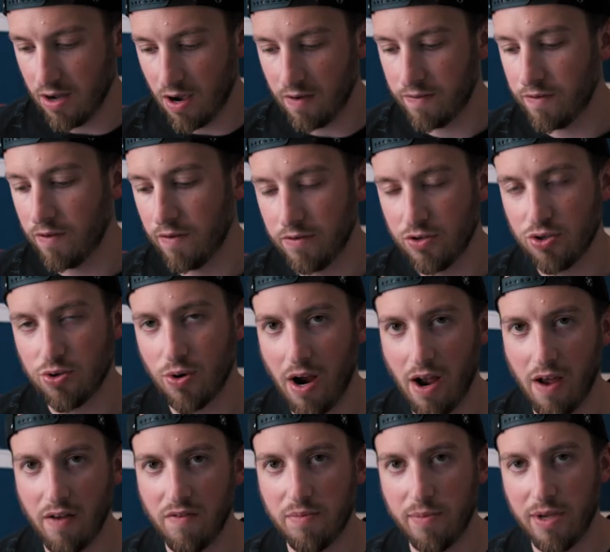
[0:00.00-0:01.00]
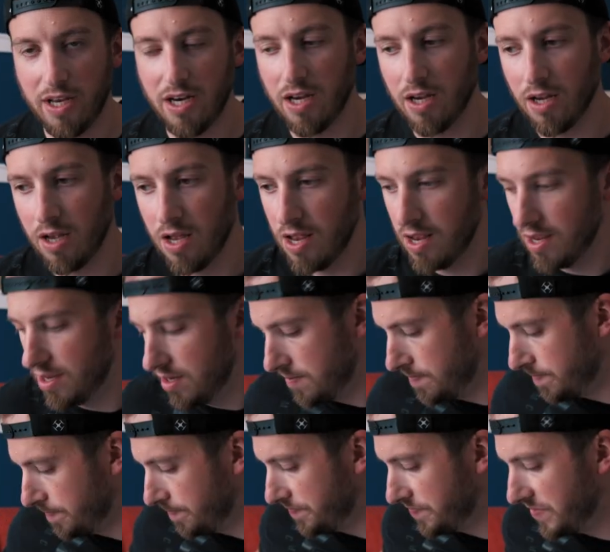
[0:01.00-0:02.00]
off of a drive, meaning
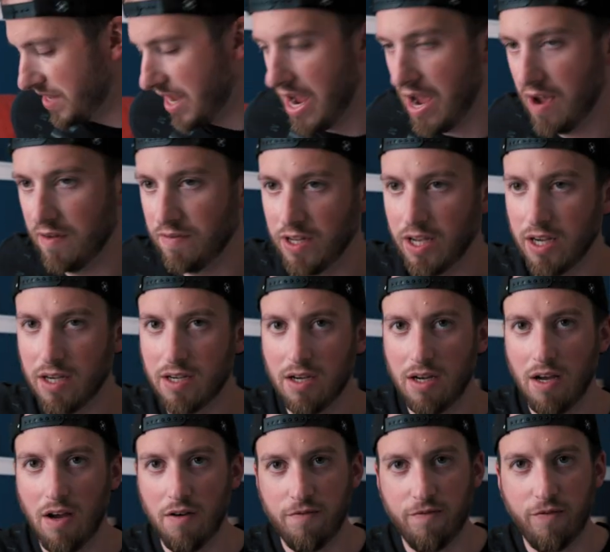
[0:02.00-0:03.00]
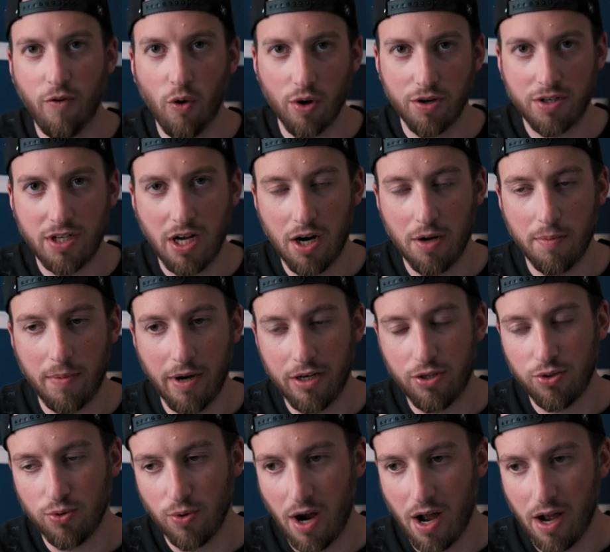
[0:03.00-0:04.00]
have like a 4
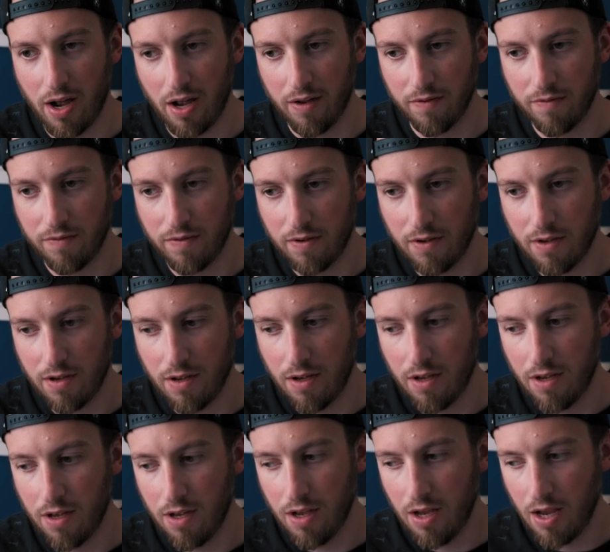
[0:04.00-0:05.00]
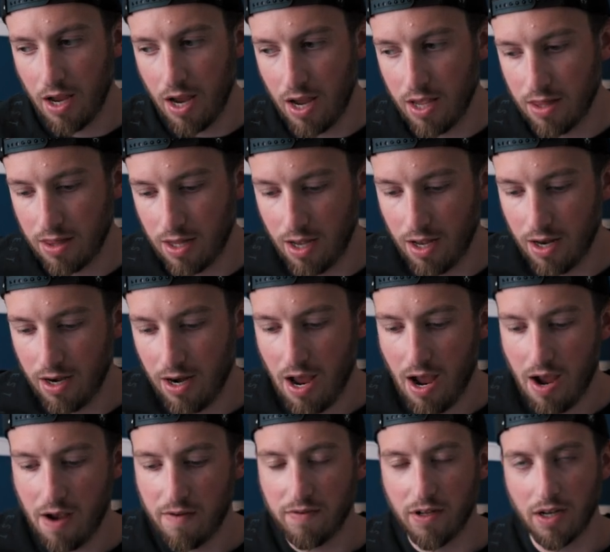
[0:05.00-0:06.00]
terabyte drive and then
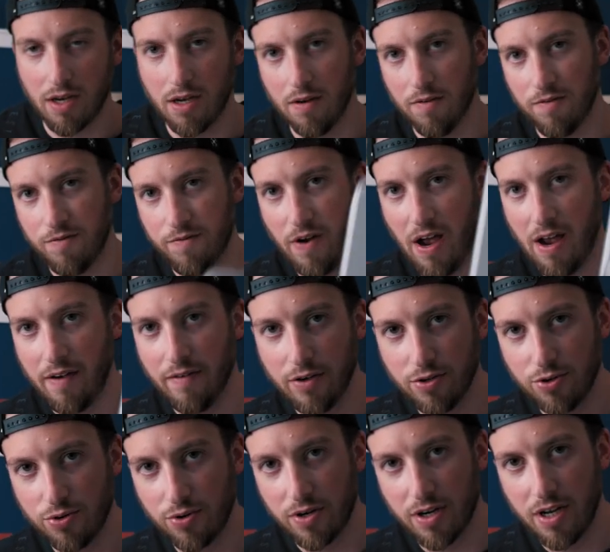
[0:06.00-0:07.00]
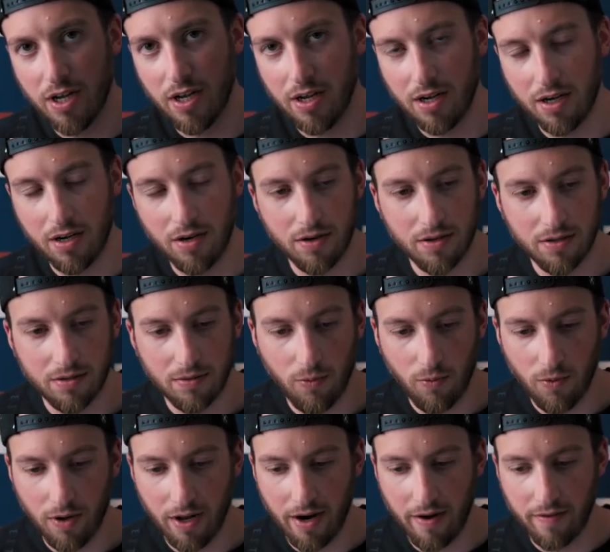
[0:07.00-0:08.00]
have like a 500 gig or
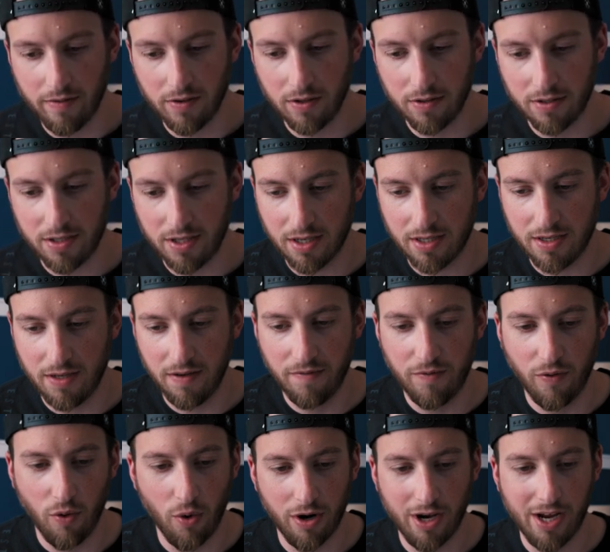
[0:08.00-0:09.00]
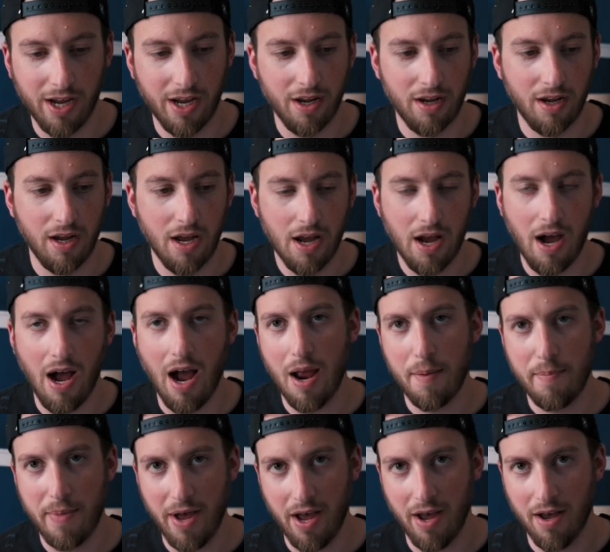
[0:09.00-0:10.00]
whatever, 64 gig
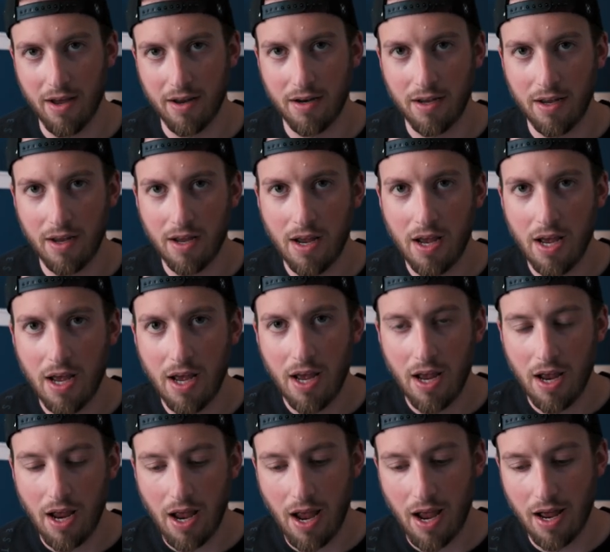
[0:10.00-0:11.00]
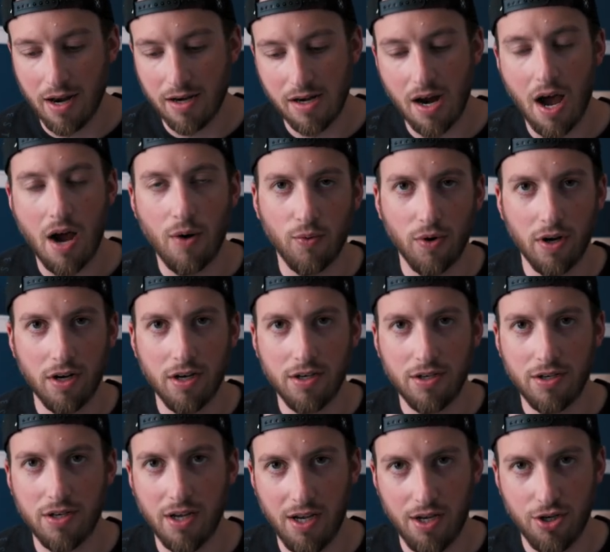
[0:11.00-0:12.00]
iPad and not run
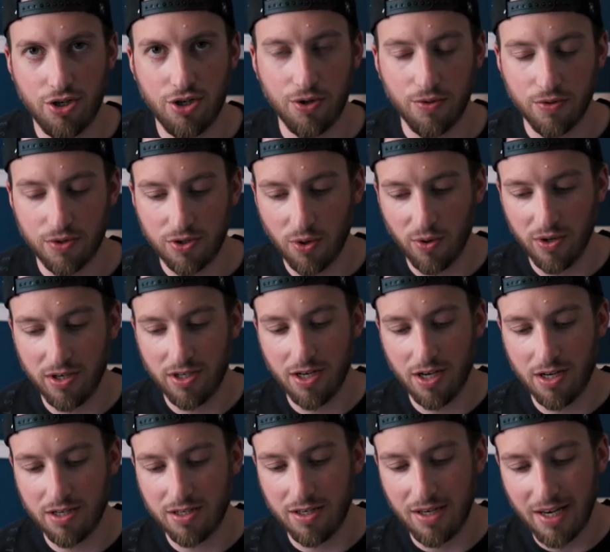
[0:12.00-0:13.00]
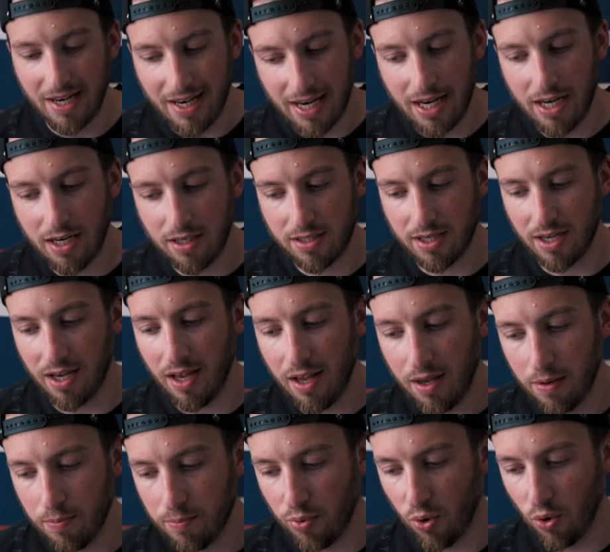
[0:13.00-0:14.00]
into issues. So it does need to
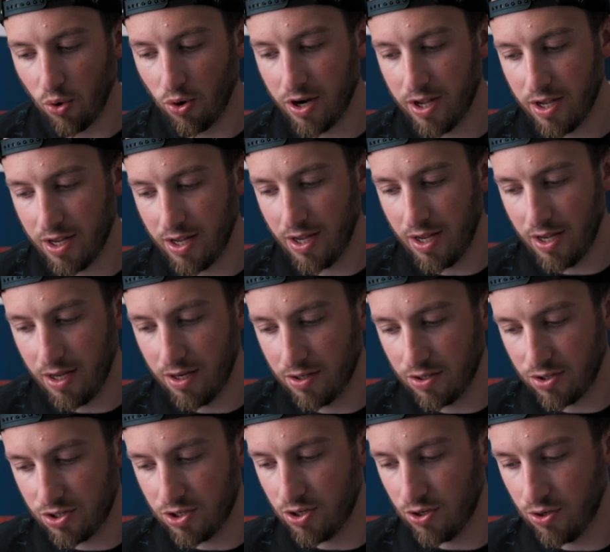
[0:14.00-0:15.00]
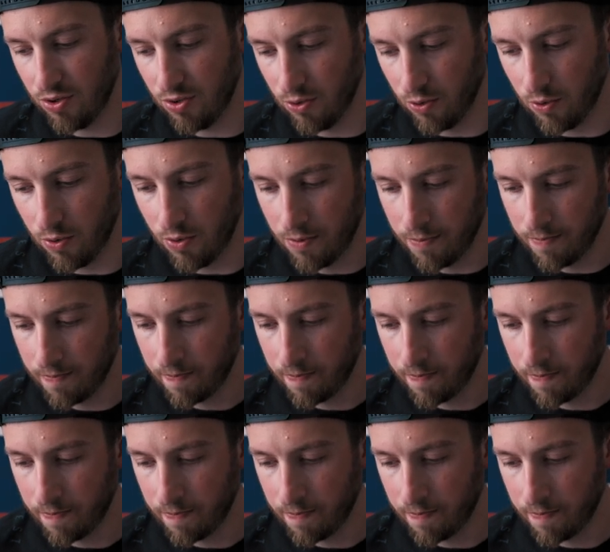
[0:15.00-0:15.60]
import it into